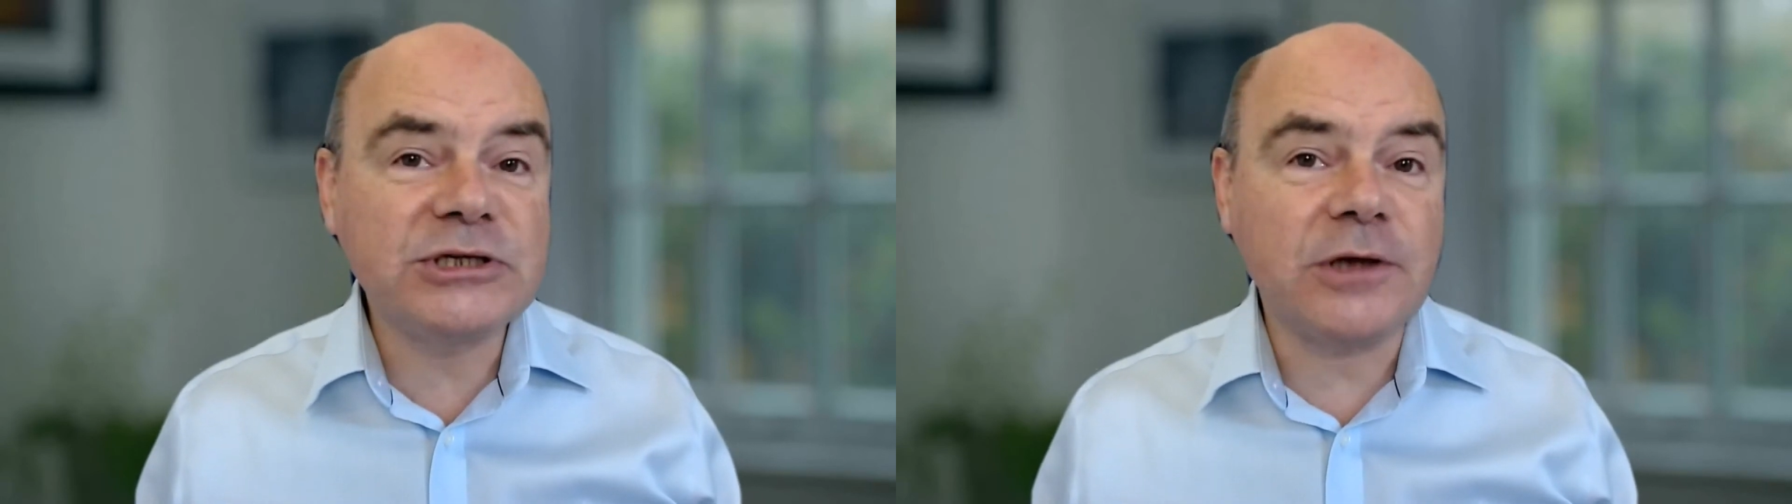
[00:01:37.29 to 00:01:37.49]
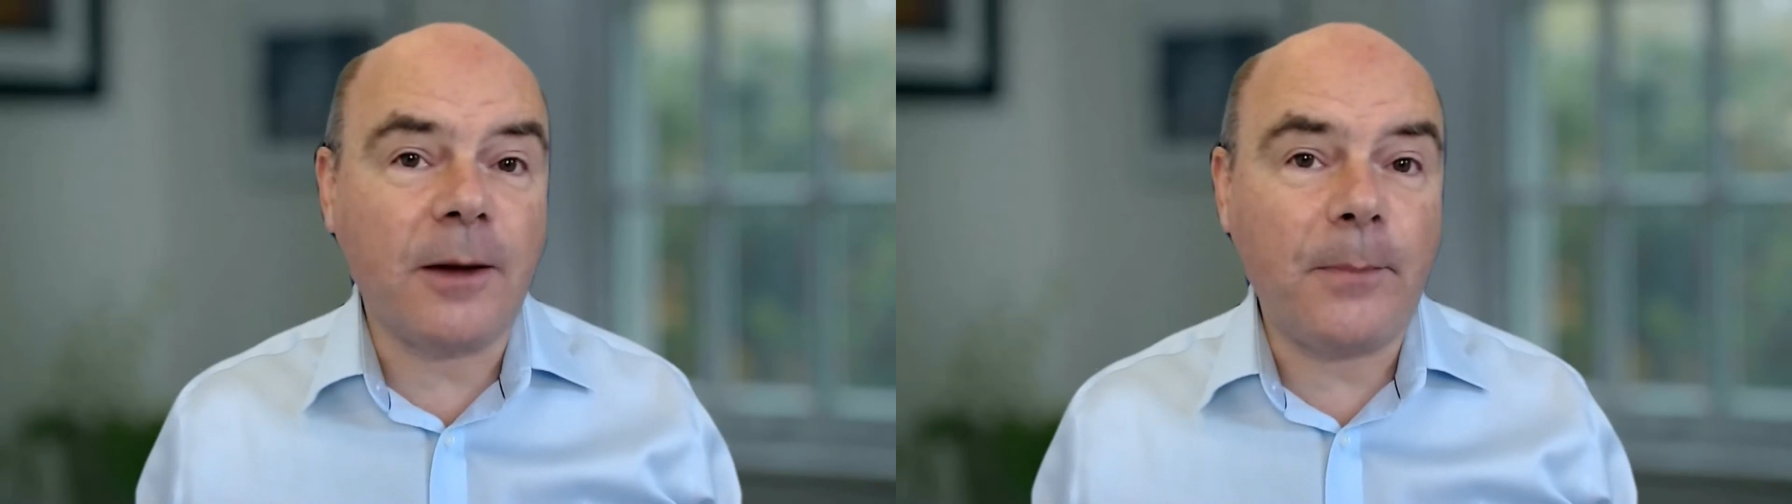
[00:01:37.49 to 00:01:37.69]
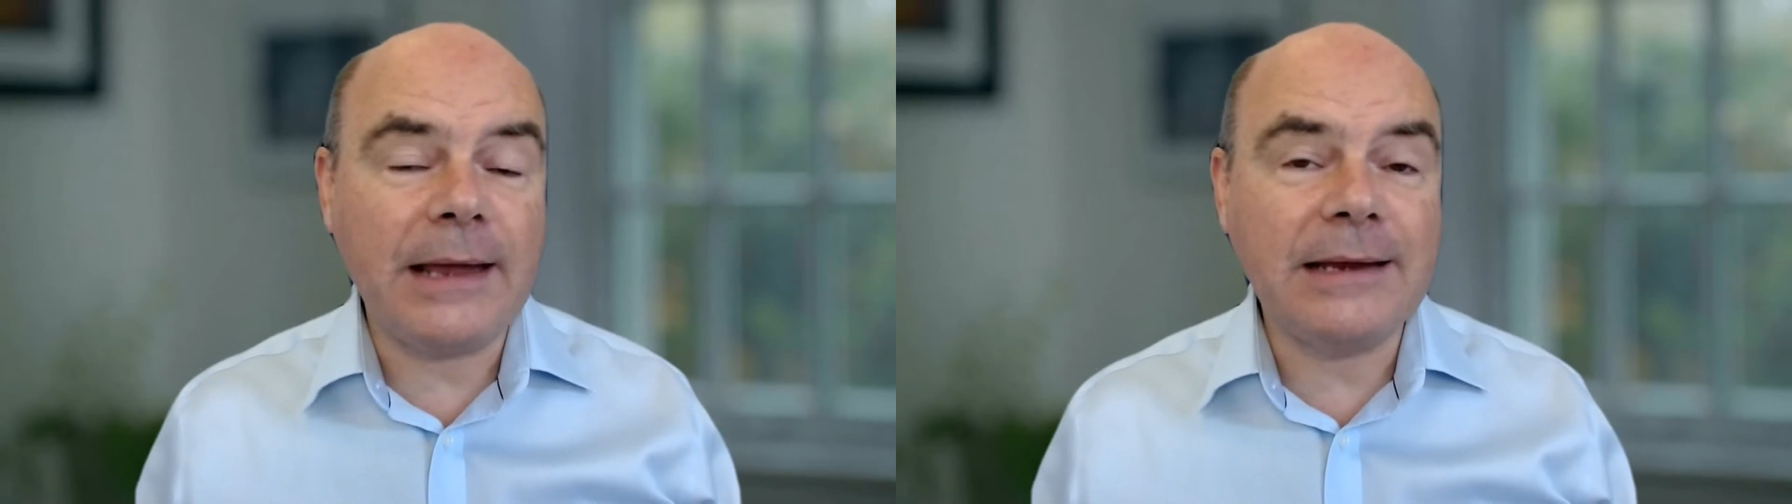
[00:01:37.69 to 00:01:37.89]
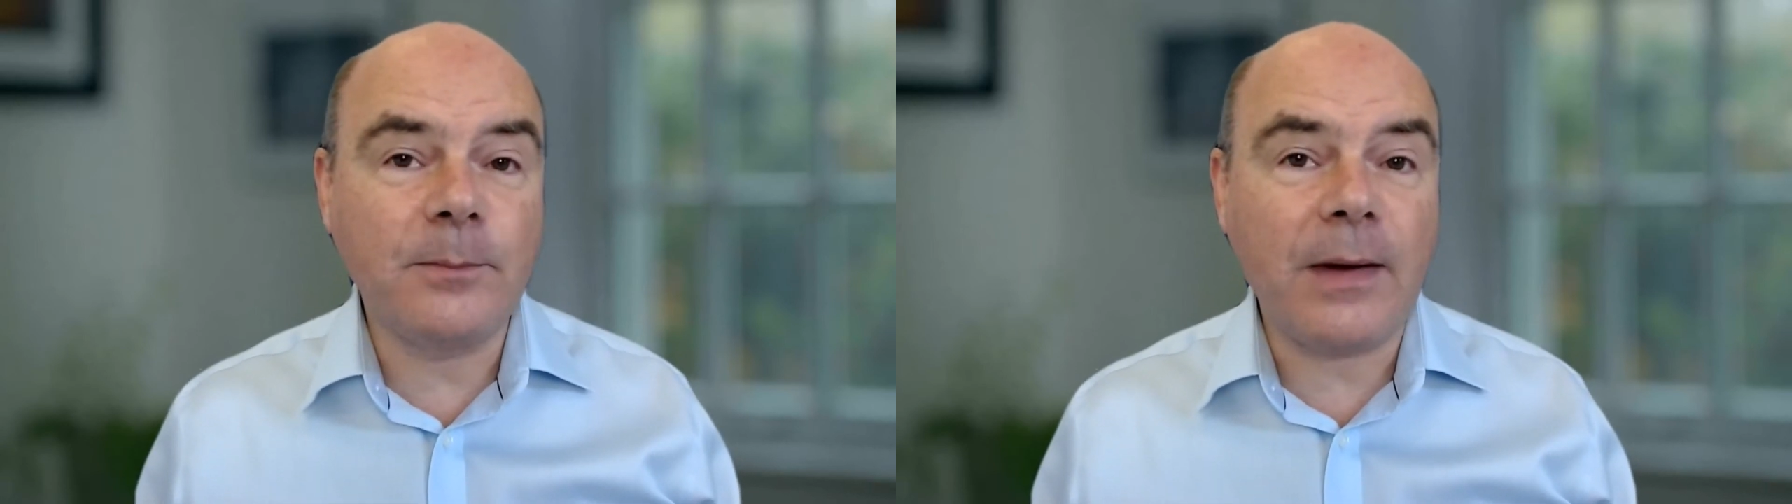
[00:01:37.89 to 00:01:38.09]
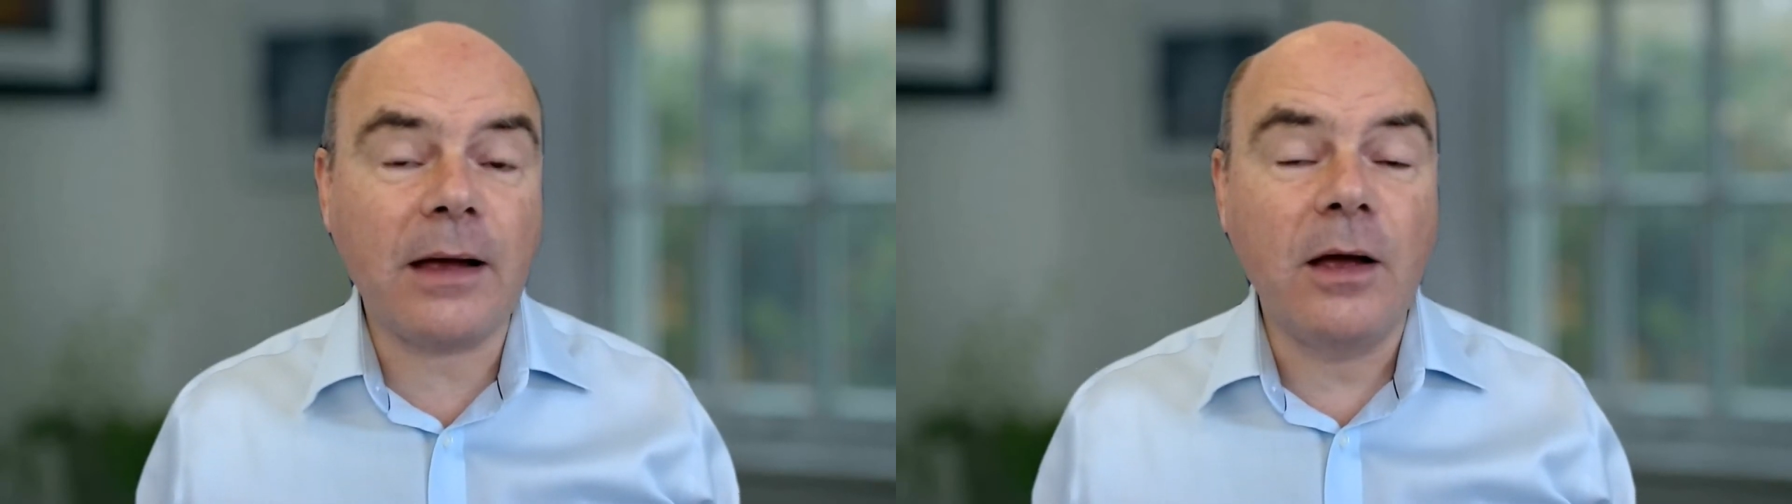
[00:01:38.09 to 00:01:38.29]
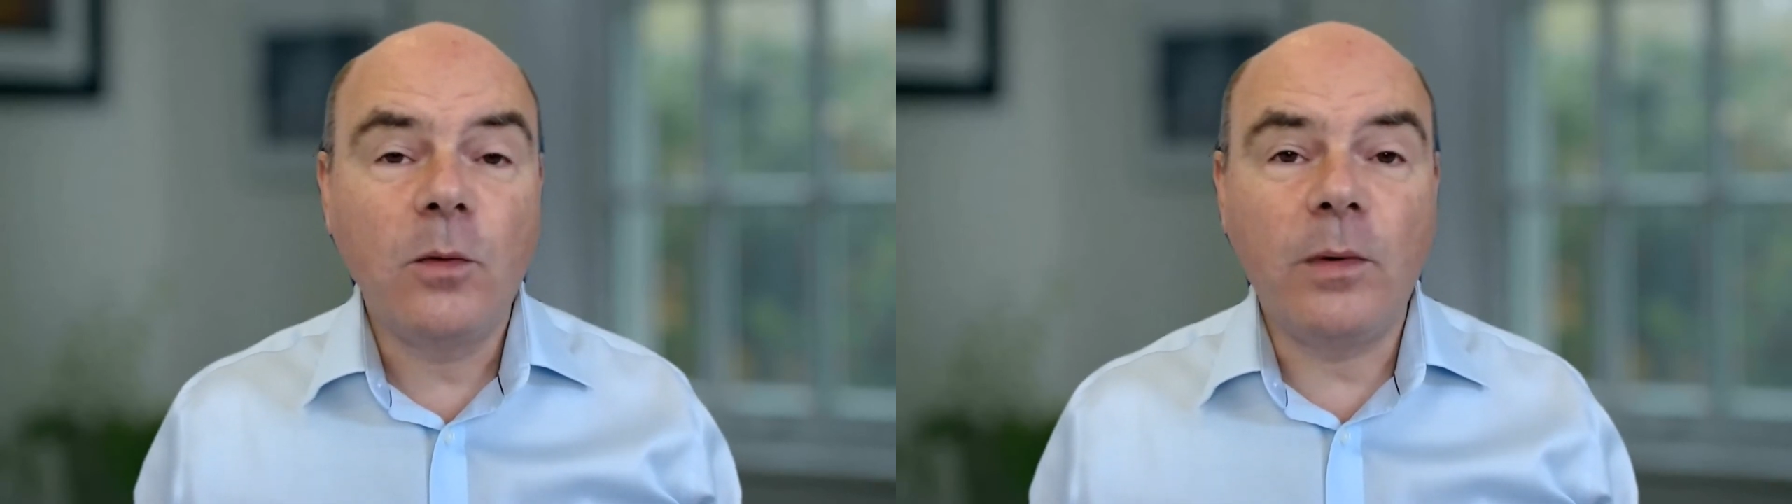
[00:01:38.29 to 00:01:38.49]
start paying back